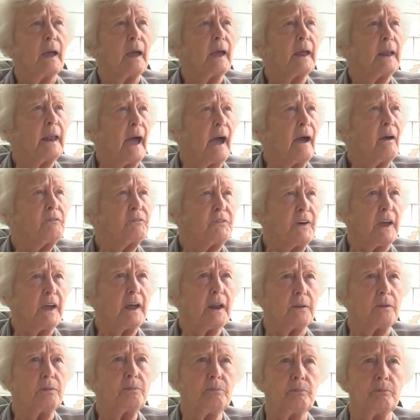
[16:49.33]
And I
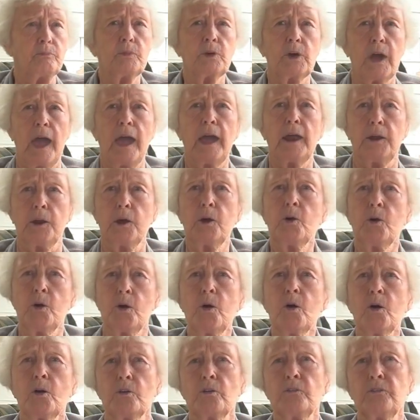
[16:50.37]
had to
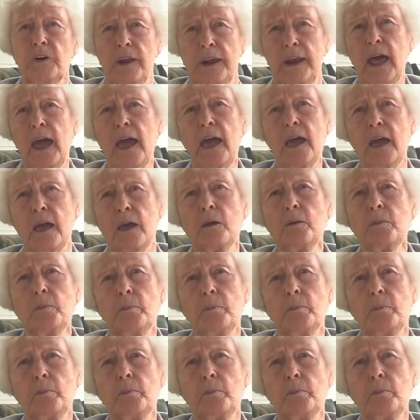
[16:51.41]
cook of a day.